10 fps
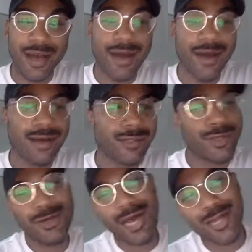uh,
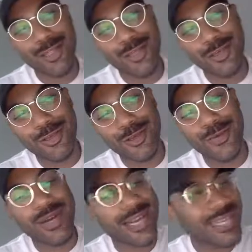no, actually, you know what?